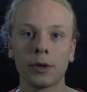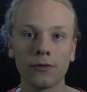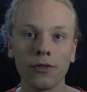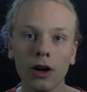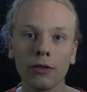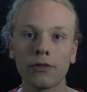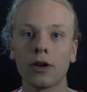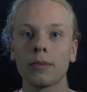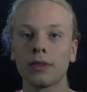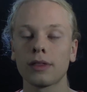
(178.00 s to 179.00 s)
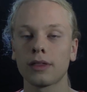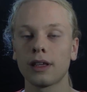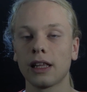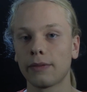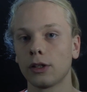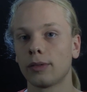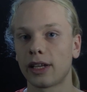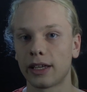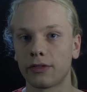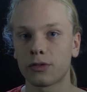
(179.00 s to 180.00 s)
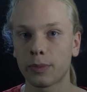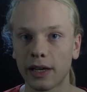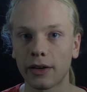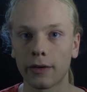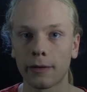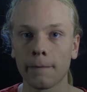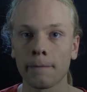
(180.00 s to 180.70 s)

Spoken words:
but far from the level of a native speaker.